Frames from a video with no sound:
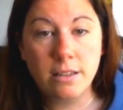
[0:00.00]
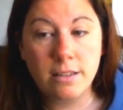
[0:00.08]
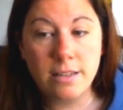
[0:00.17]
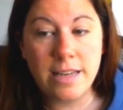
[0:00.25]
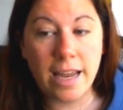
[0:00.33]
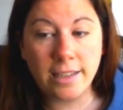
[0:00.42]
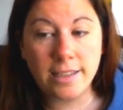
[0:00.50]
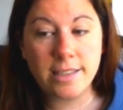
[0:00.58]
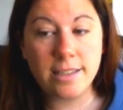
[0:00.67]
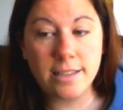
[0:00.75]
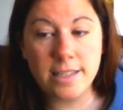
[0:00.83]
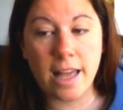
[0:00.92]

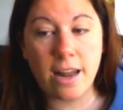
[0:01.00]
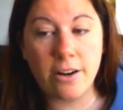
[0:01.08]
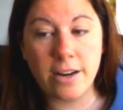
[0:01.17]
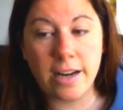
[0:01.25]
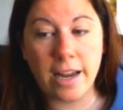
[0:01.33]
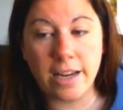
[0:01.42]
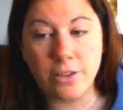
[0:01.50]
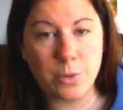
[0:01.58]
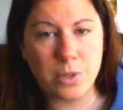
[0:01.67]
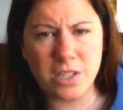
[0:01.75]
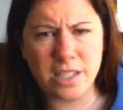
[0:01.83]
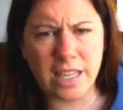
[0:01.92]
next Saturday night,
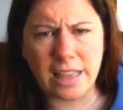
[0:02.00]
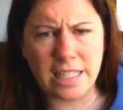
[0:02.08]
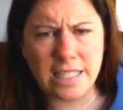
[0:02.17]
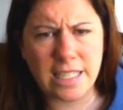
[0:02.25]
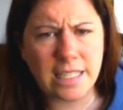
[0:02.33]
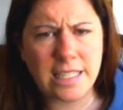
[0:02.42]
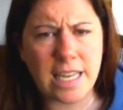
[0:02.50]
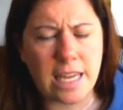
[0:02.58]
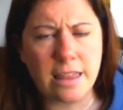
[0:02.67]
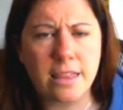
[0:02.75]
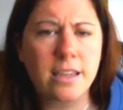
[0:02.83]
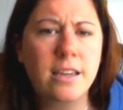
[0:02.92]
which is like the 16th.
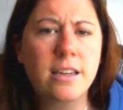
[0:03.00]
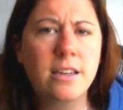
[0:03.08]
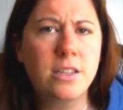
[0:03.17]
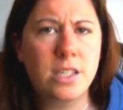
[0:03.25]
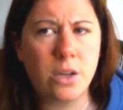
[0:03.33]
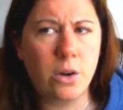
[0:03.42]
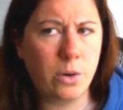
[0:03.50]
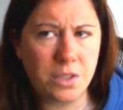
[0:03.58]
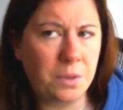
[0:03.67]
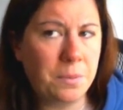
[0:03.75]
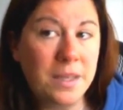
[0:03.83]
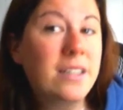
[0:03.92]
So
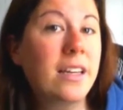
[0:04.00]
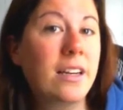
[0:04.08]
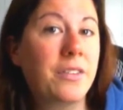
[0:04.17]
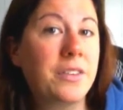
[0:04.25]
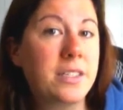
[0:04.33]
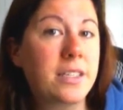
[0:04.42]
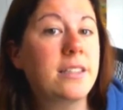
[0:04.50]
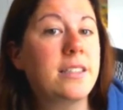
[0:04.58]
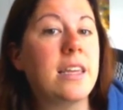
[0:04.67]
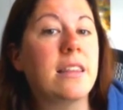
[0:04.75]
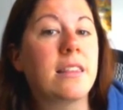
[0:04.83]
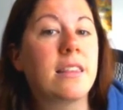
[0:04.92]
until midnight on the
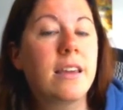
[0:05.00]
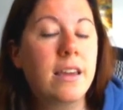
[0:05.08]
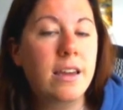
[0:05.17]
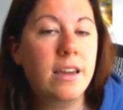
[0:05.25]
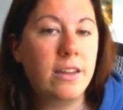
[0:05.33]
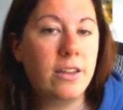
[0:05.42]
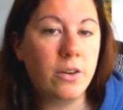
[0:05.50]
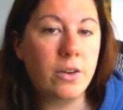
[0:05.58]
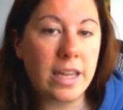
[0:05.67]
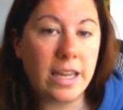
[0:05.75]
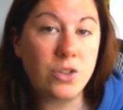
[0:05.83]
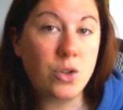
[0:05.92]
16th, you can
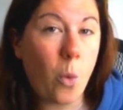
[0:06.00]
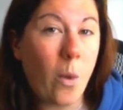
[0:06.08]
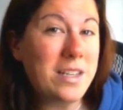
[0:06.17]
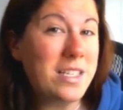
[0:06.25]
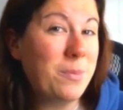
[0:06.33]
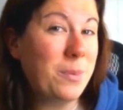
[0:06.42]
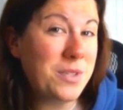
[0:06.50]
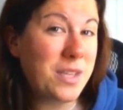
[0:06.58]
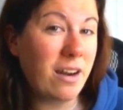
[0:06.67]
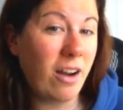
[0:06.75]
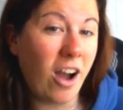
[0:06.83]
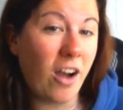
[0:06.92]
get
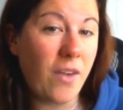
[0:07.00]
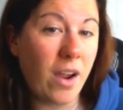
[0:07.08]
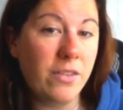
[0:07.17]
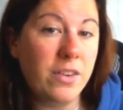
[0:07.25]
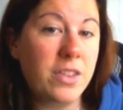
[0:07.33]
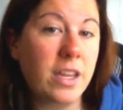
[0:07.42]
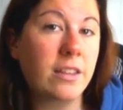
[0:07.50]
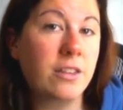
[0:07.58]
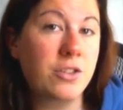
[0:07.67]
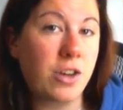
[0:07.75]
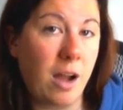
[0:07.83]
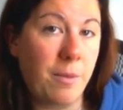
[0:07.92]
20% off everything in the
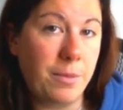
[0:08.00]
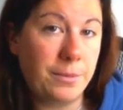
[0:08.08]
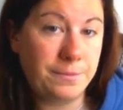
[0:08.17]
shop.